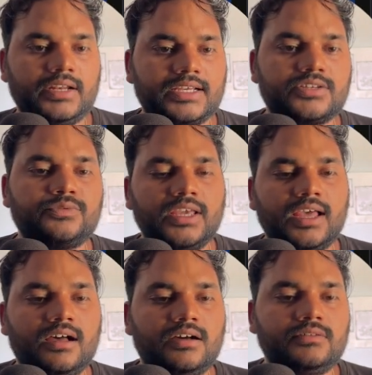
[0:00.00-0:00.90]
Next we
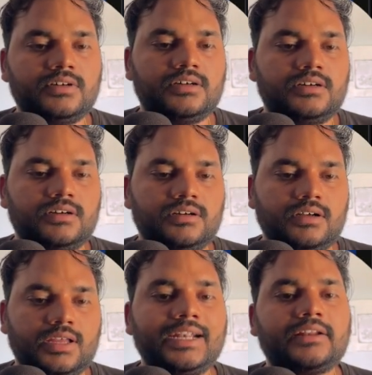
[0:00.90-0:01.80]
have a
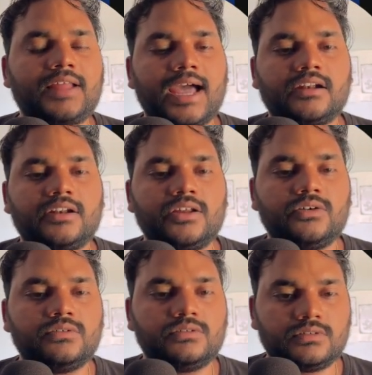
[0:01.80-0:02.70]

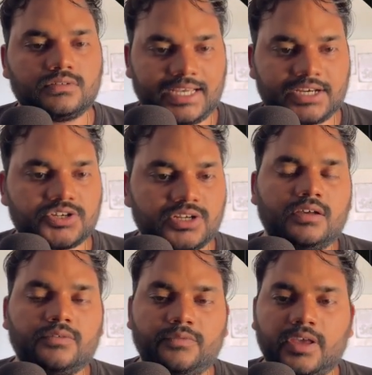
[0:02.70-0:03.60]
interactive
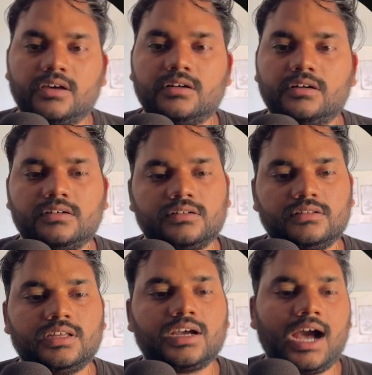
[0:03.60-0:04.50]
section where
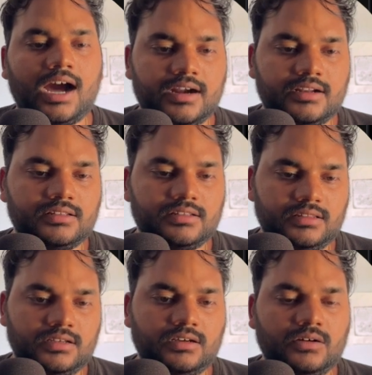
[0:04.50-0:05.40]
the card,
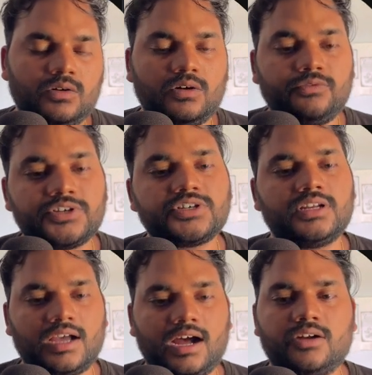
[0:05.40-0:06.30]
the
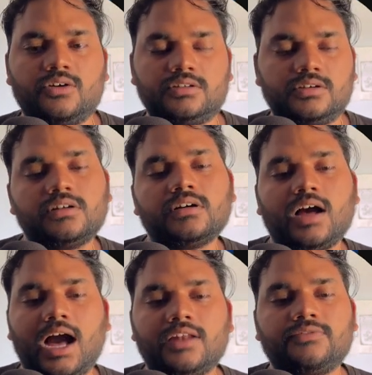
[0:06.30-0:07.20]
official card or the
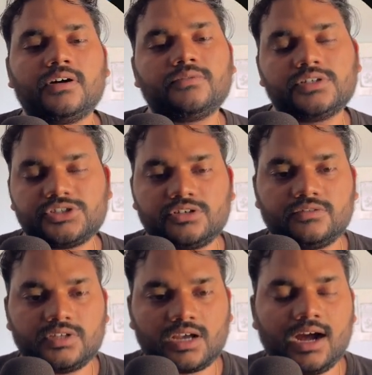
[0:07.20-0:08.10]
alpha version
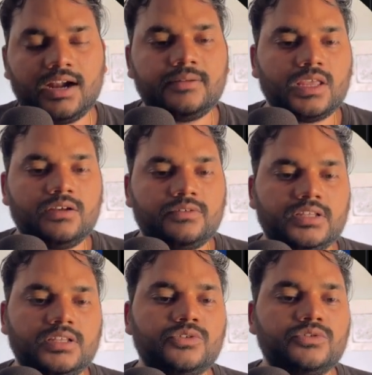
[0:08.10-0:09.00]
of the card,
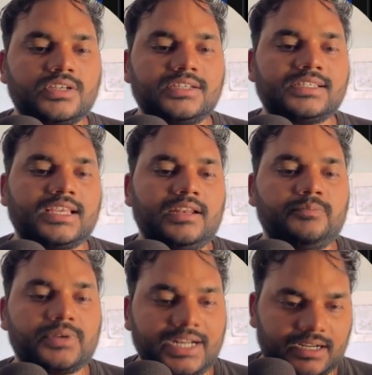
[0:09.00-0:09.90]
where the users
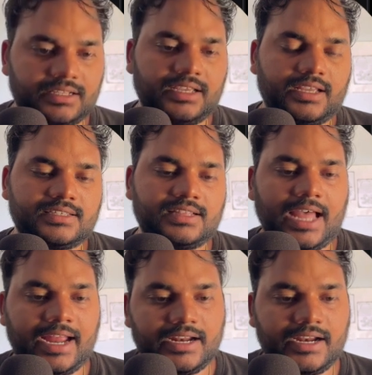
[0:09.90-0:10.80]
can predict, they can
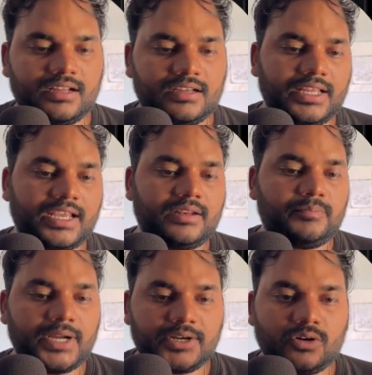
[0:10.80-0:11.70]
slide it, they
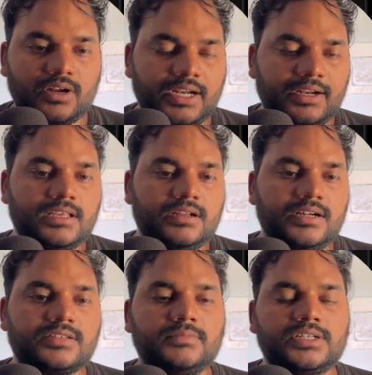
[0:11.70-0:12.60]
can bet on it.
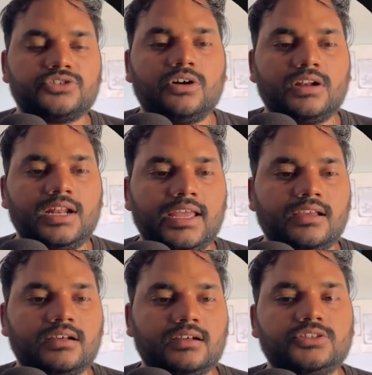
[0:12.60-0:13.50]
It's much or
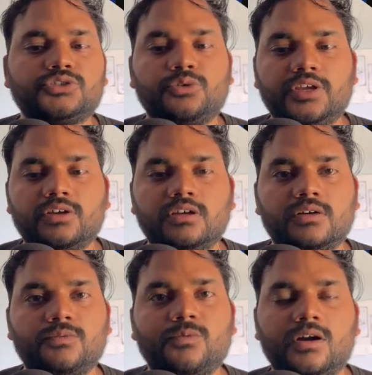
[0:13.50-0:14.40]
like showing
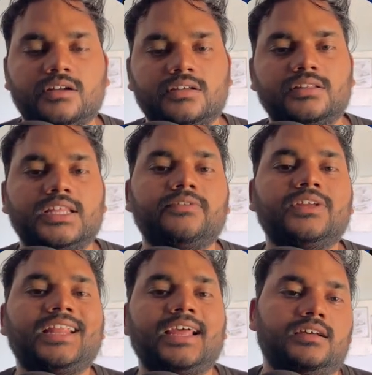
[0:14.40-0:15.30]
what they
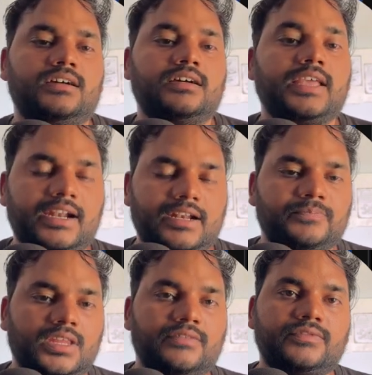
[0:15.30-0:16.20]
will get
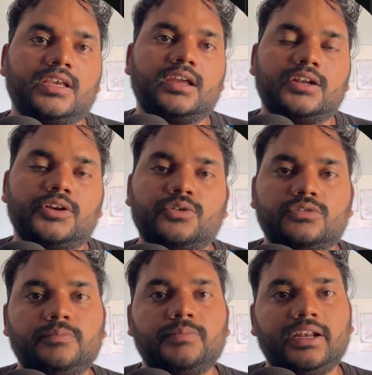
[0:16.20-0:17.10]
if they get
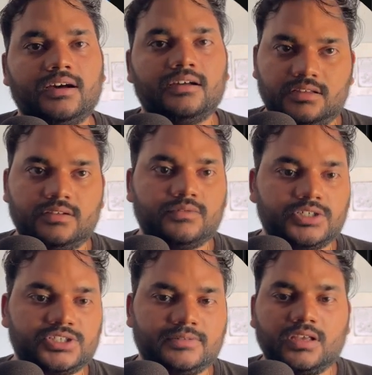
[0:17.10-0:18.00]
into the beta
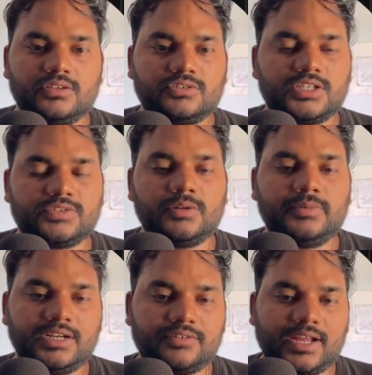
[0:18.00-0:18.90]
version. So this will
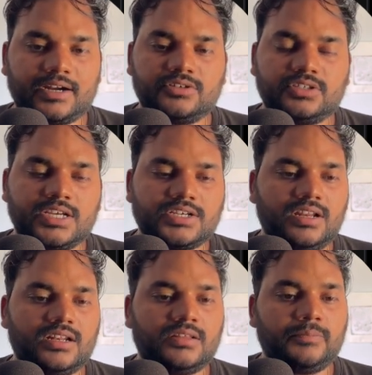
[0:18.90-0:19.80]
be the interactive
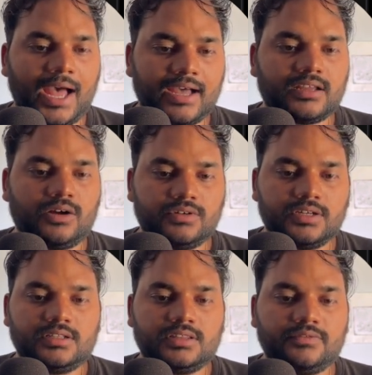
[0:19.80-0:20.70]
session, and the
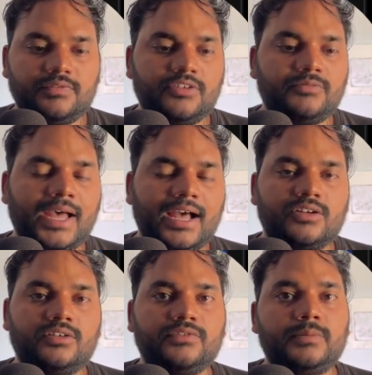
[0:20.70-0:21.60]
background, the wave
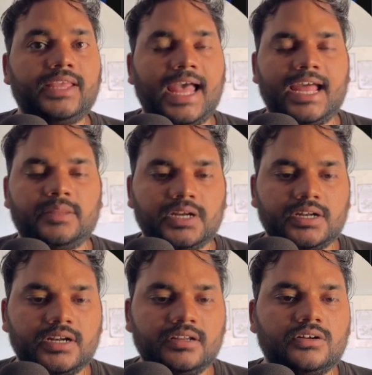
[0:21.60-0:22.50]
background will be
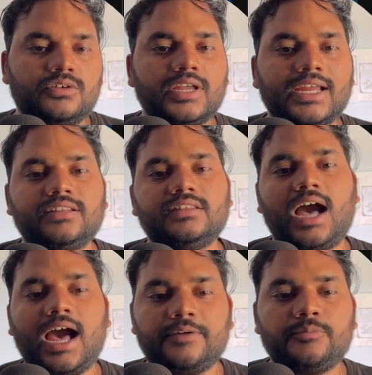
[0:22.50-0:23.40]
animated to get
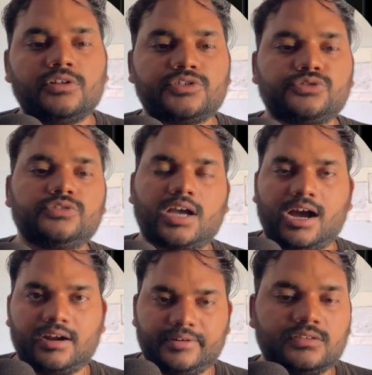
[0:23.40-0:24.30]
the eyeballs to the
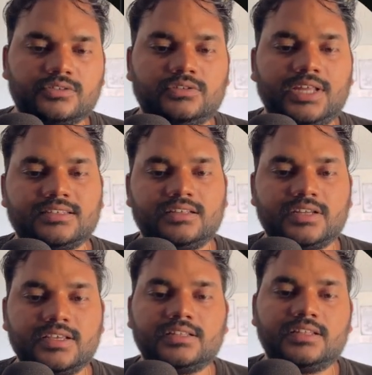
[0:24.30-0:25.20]
card. So that's the
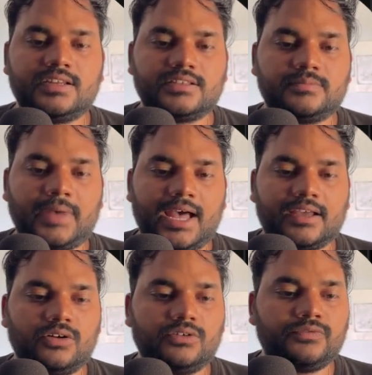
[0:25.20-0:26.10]
reason there is a
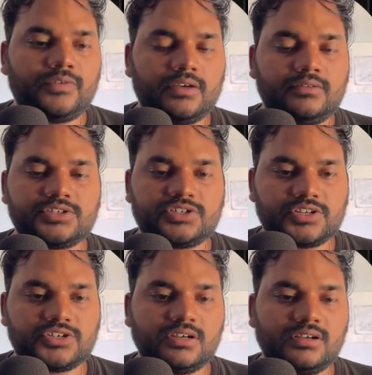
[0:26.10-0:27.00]
background wave
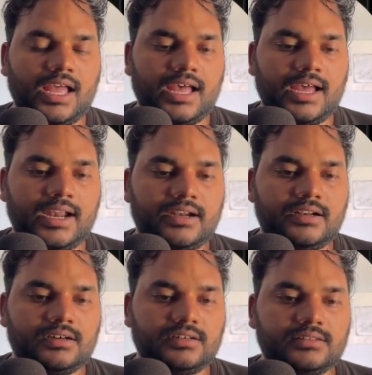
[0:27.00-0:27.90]
structure,
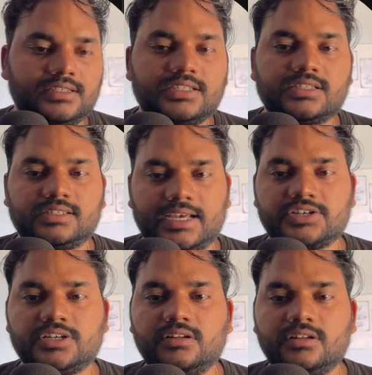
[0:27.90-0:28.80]
and this
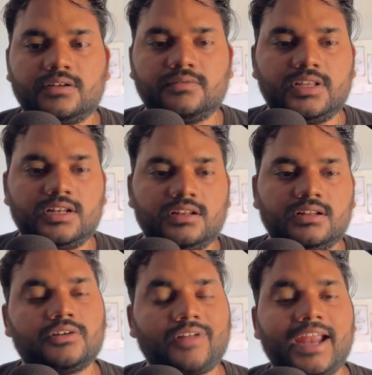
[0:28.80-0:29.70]
section will
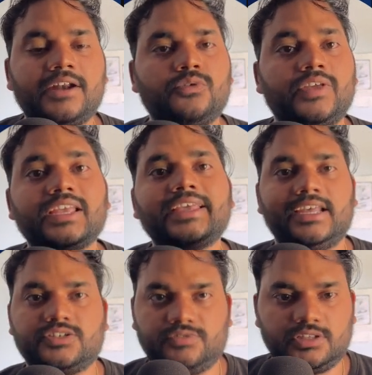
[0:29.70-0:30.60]
try to
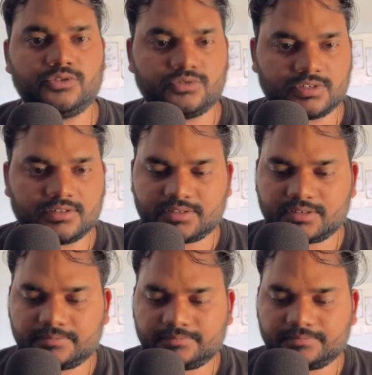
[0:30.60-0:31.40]
engage with the users.